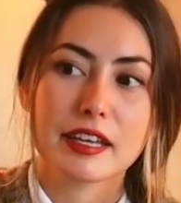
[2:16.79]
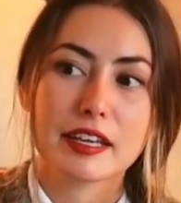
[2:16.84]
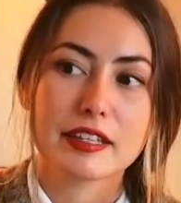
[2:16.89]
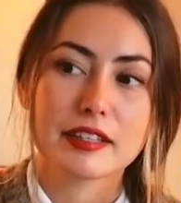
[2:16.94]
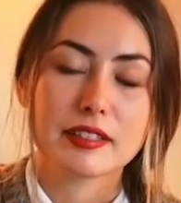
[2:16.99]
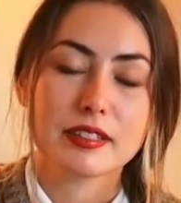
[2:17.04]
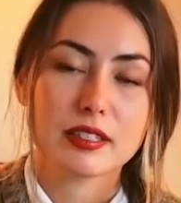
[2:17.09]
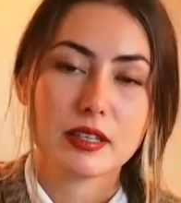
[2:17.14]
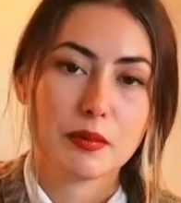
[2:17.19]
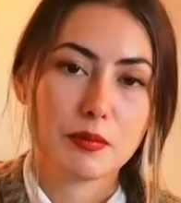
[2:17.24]

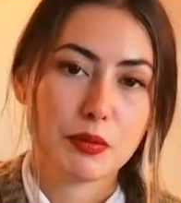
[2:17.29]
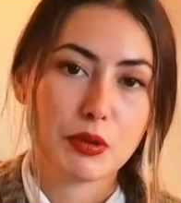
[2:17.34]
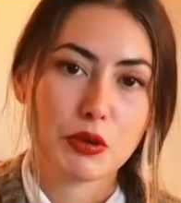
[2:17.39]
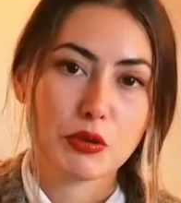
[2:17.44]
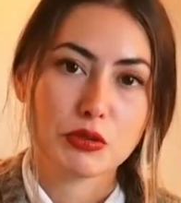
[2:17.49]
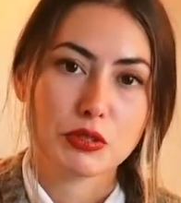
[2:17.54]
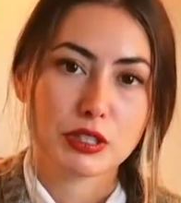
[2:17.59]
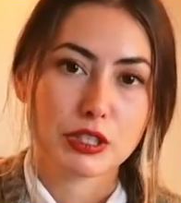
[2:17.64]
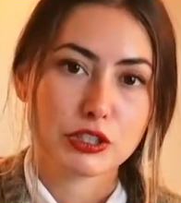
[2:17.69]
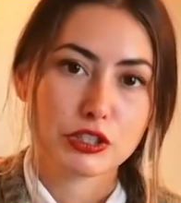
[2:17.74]
it's
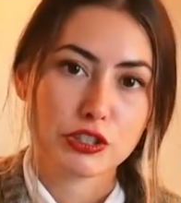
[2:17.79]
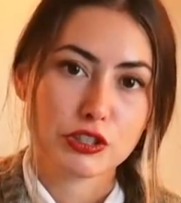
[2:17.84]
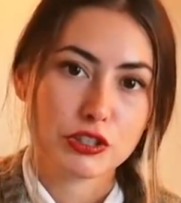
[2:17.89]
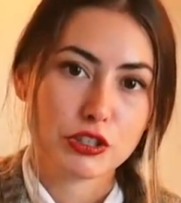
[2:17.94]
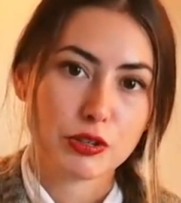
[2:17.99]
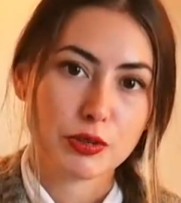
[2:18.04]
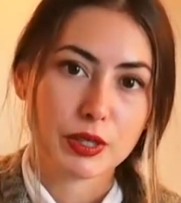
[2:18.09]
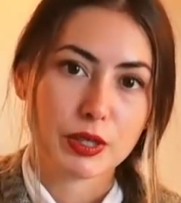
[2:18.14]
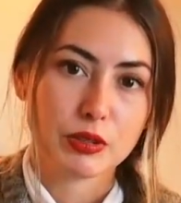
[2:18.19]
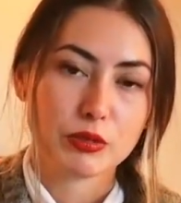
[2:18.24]
abuse that she's
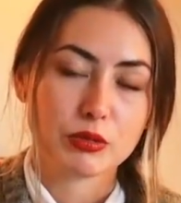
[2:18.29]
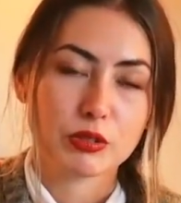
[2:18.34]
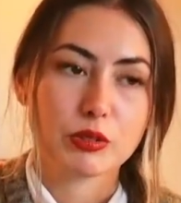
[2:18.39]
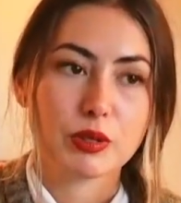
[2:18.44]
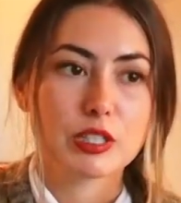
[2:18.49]
going through,